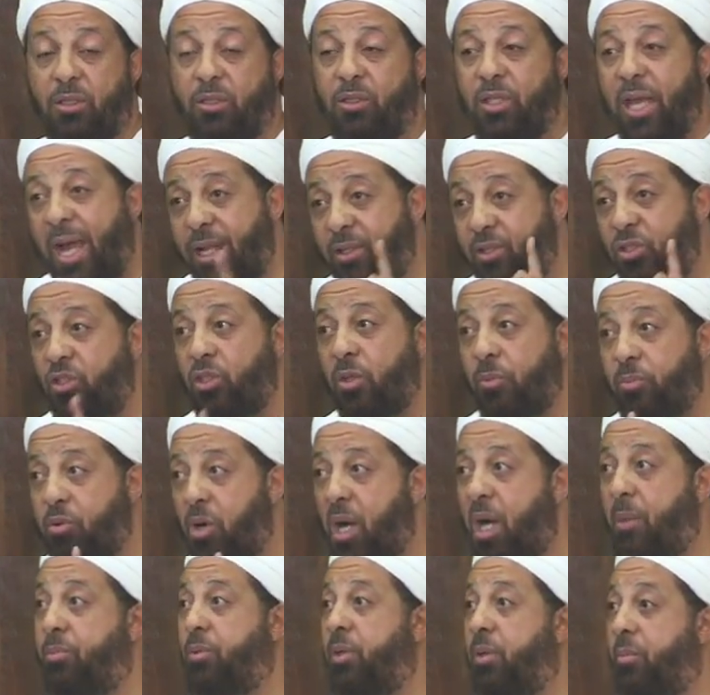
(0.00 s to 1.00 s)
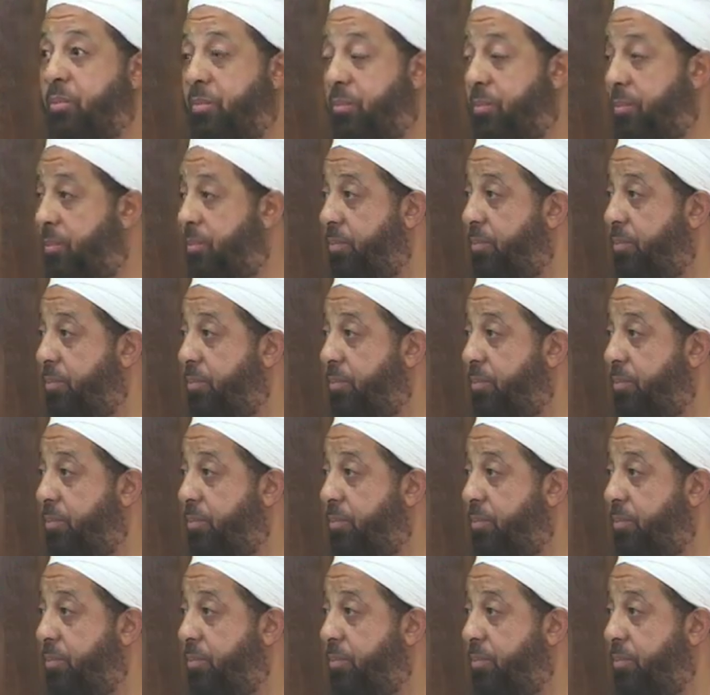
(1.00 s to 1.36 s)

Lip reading: That's the problem.